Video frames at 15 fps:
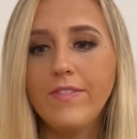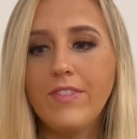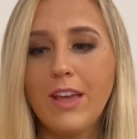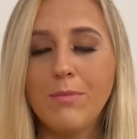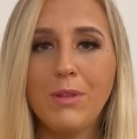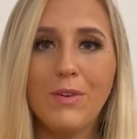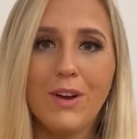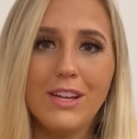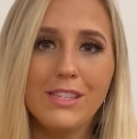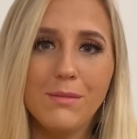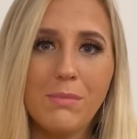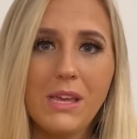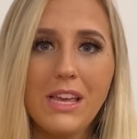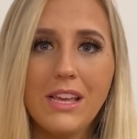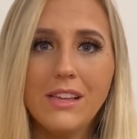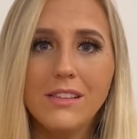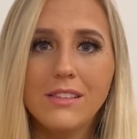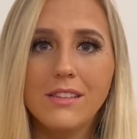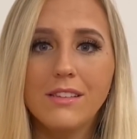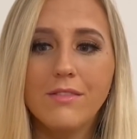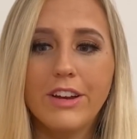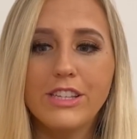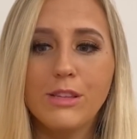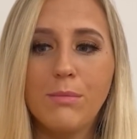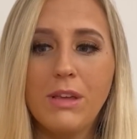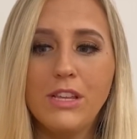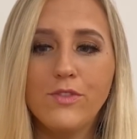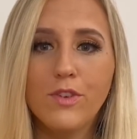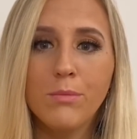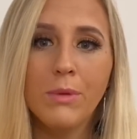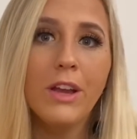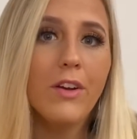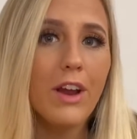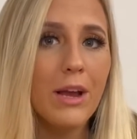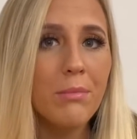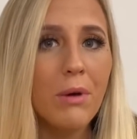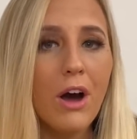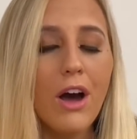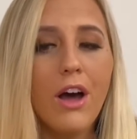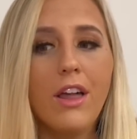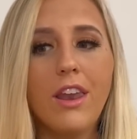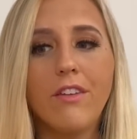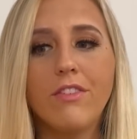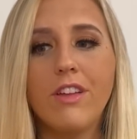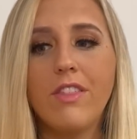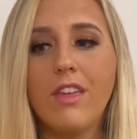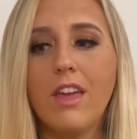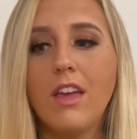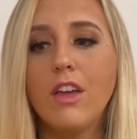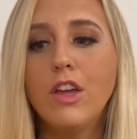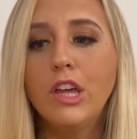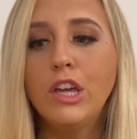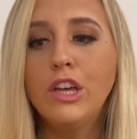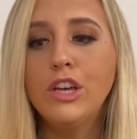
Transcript: family recipes and recipes from my grandma and everything.